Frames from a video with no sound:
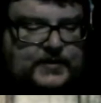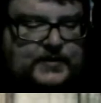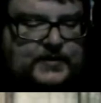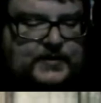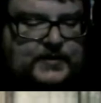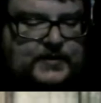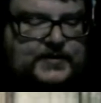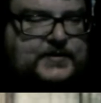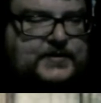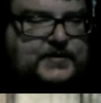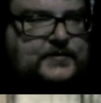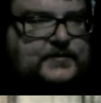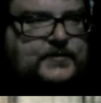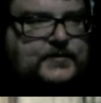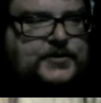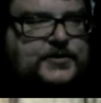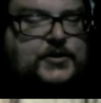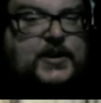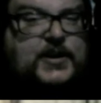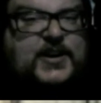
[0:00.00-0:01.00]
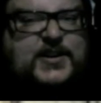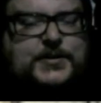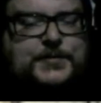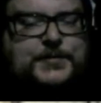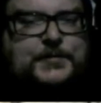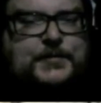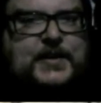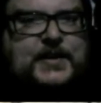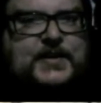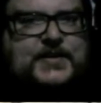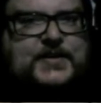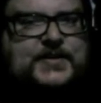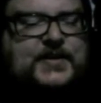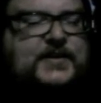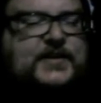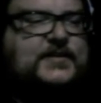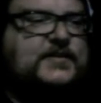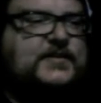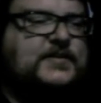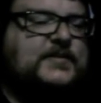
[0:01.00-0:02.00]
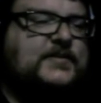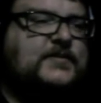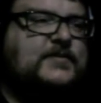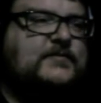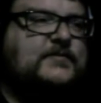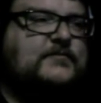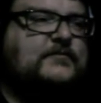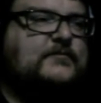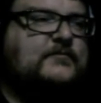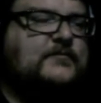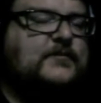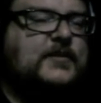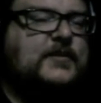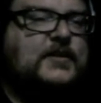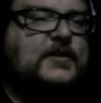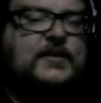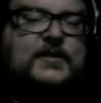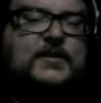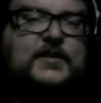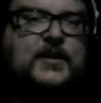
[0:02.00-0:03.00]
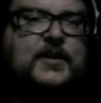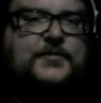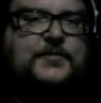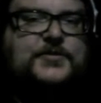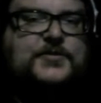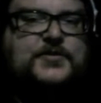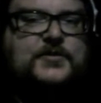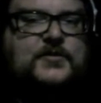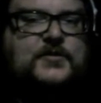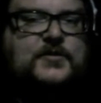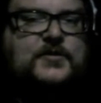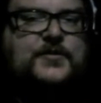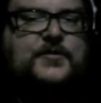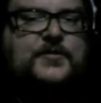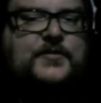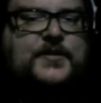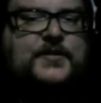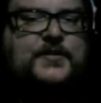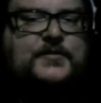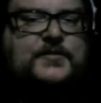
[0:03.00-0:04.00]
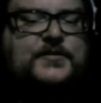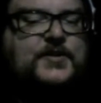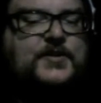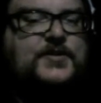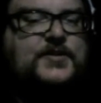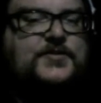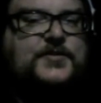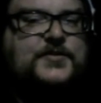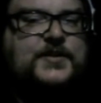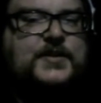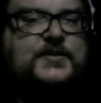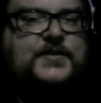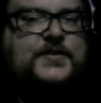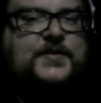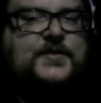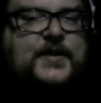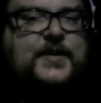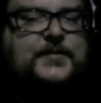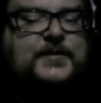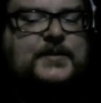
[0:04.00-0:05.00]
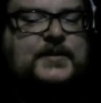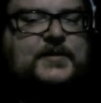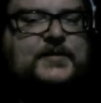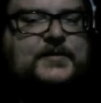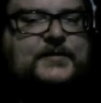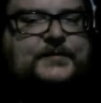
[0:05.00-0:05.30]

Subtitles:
this strange place, that's... I'm sure other stranger things have happened.